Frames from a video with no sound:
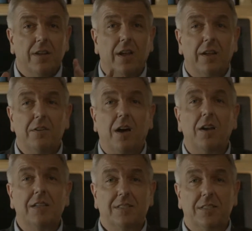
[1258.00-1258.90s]

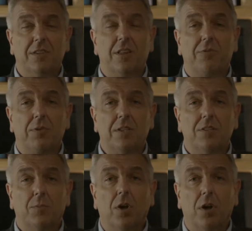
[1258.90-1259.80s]
non-existent threats
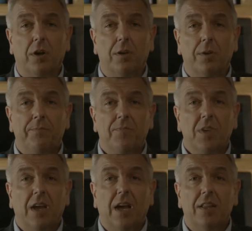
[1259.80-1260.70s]
abroad.
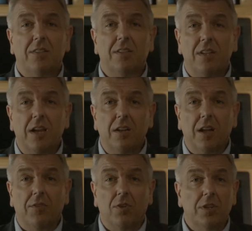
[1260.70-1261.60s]
At the state level,
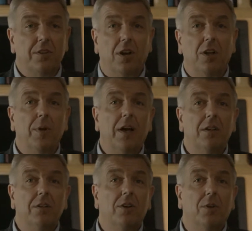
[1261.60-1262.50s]
it's all about
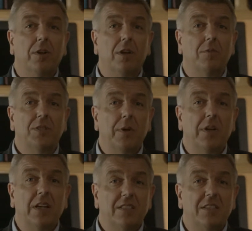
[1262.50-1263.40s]
going and spending
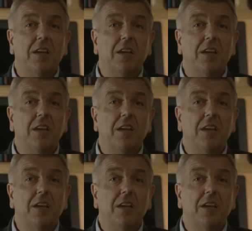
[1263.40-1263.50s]
state